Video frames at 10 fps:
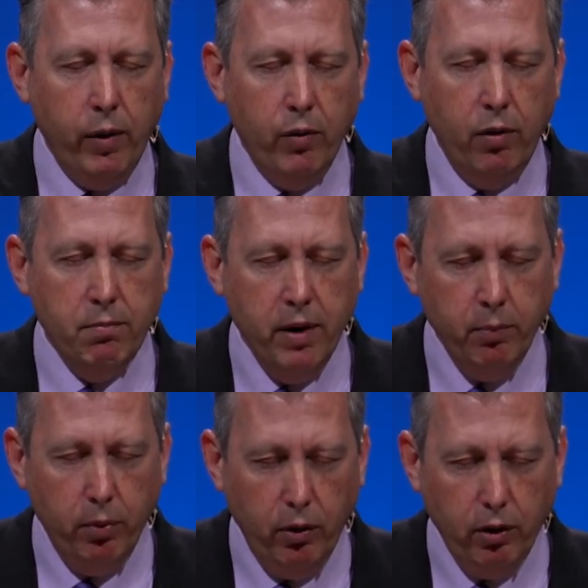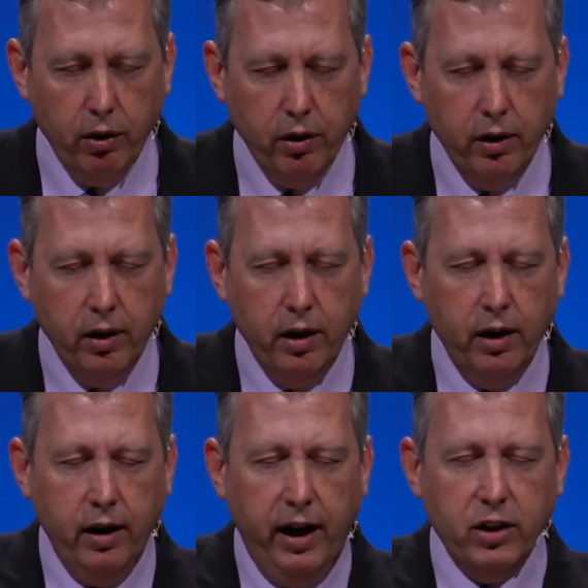remember
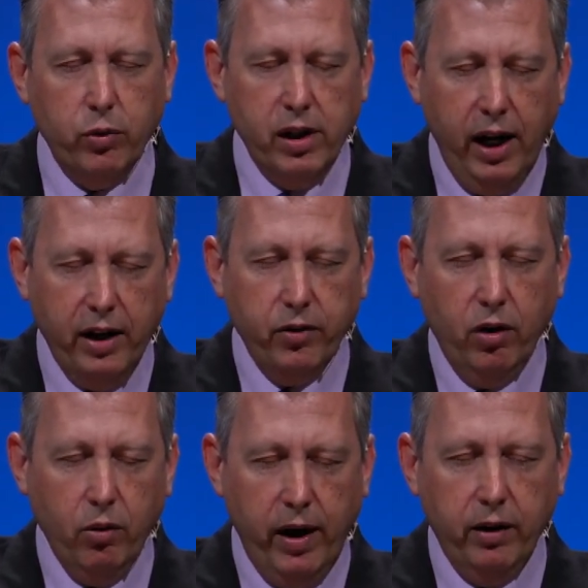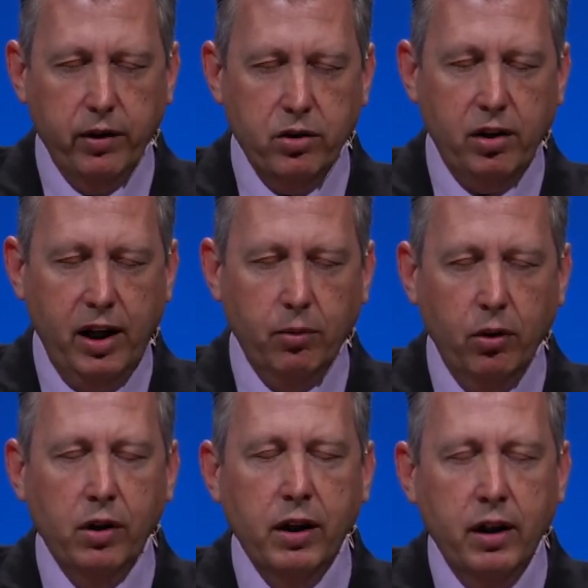as we gather around this table
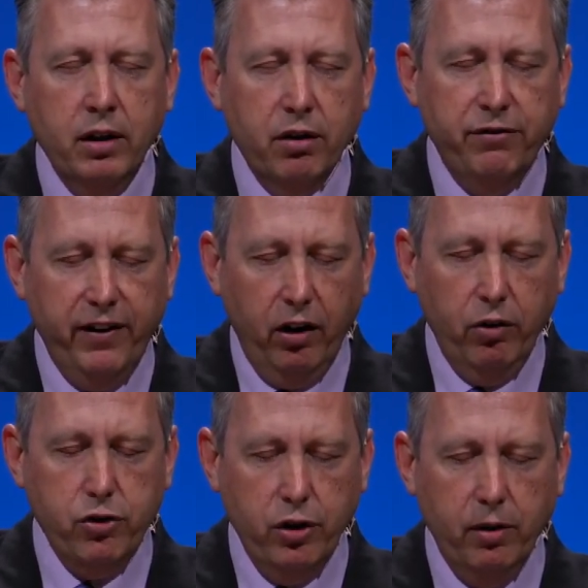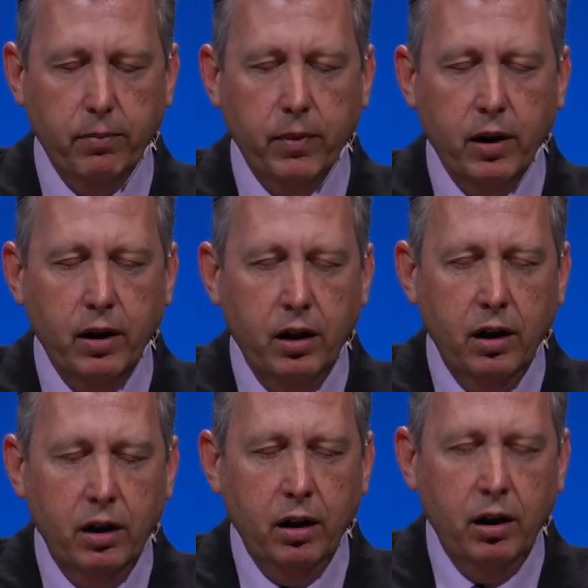to fellowship
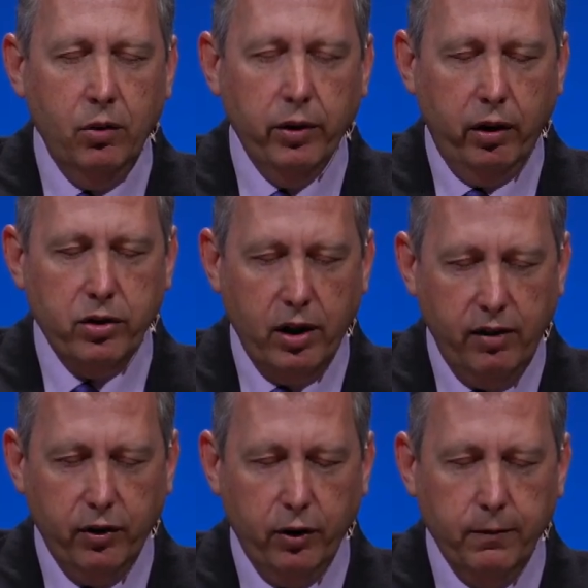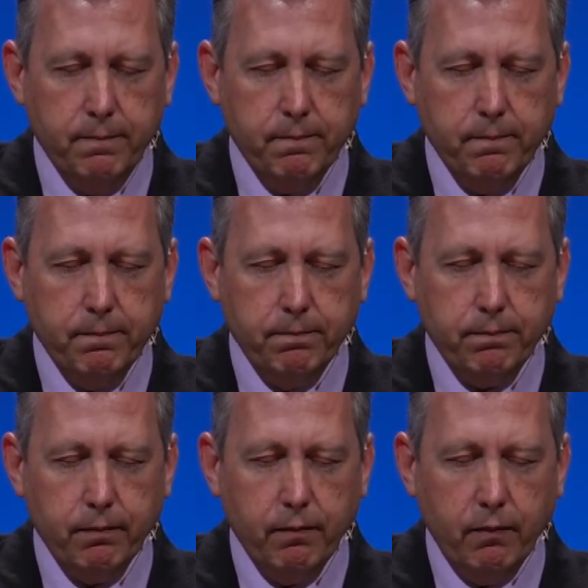with our Savior.
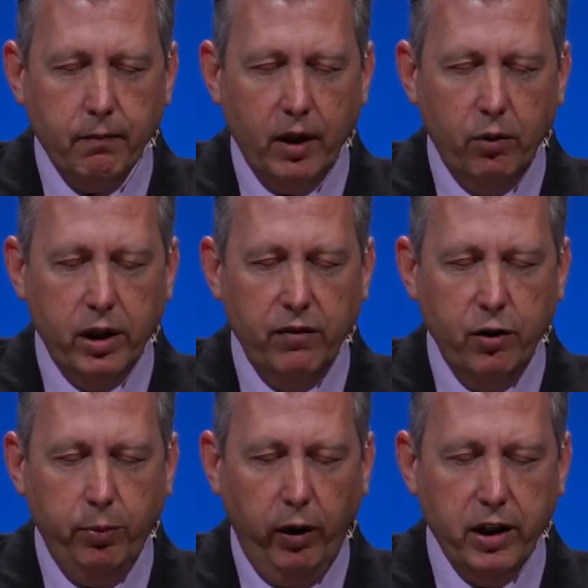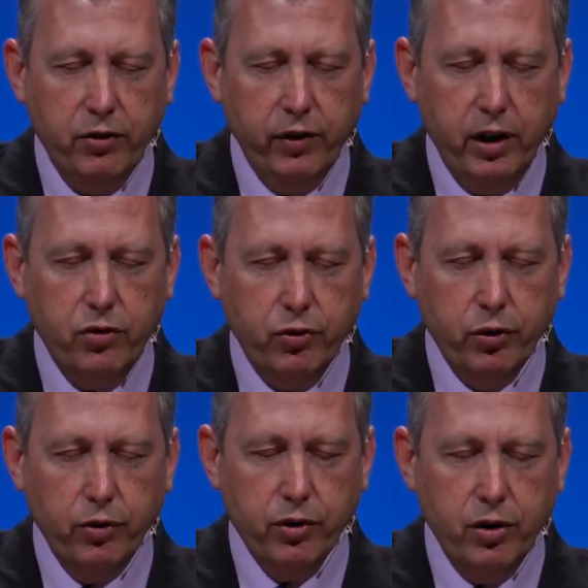We give you praise for these
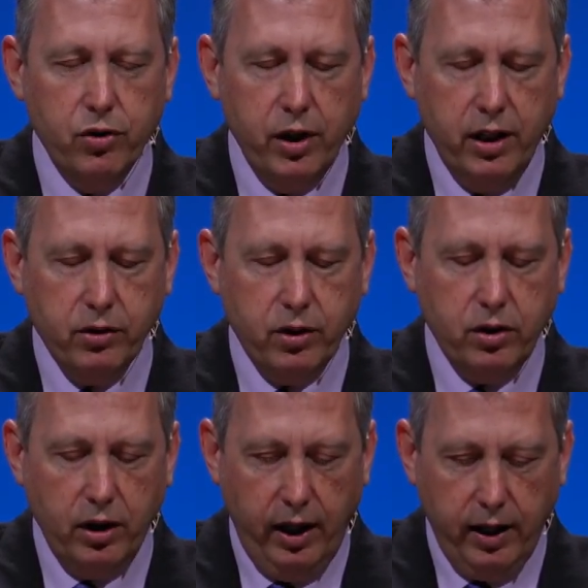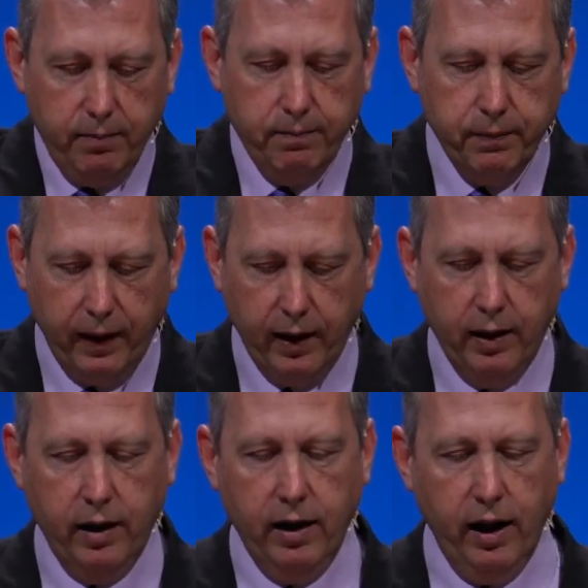truths. In Jesus' name,
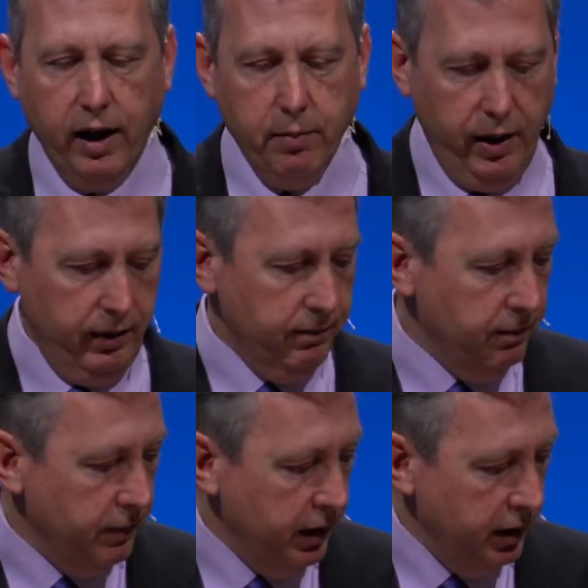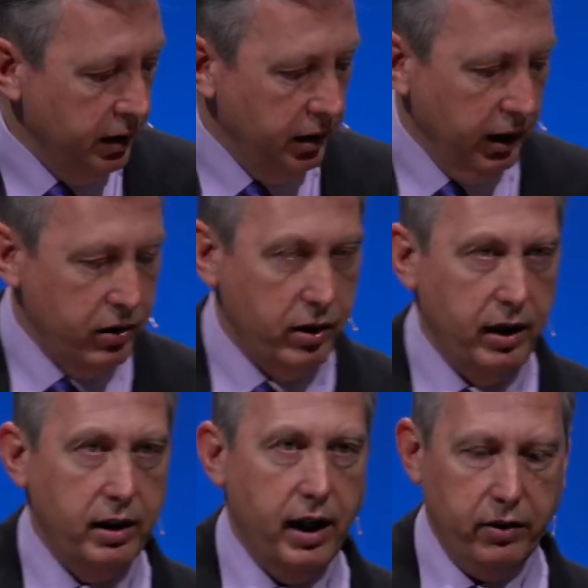amen. Let's stand
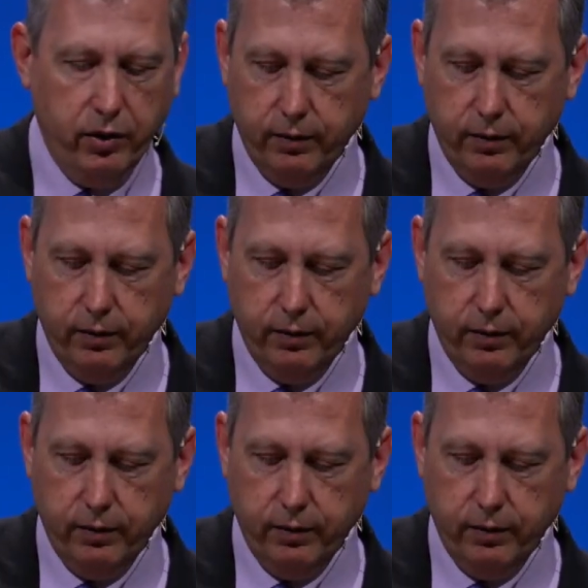together.